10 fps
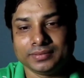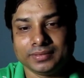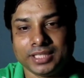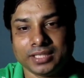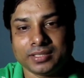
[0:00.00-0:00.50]

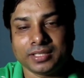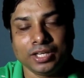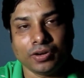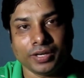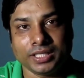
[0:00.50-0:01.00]
Just
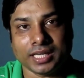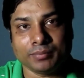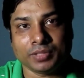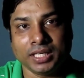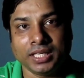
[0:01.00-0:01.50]
click on it.
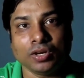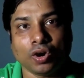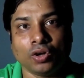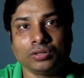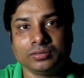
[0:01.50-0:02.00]
I'm clicking
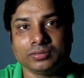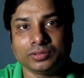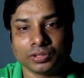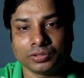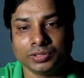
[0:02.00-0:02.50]
on
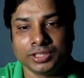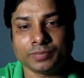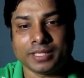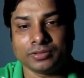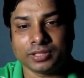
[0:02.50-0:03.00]
Satyajit's
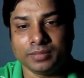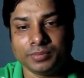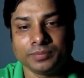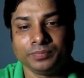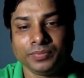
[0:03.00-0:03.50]

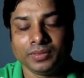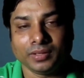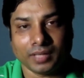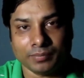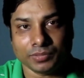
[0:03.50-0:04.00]
manuscript.
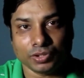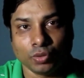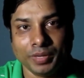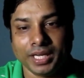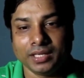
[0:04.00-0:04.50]
I'm
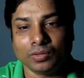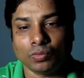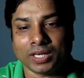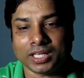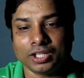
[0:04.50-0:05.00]
zooming
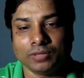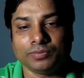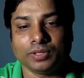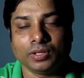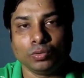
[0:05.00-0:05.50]
in what kind
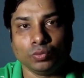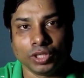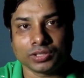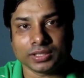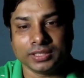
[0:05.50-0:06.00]
of
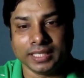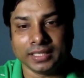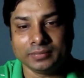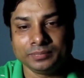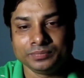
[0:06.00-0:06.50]
works are
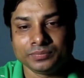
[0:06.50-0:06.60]
there.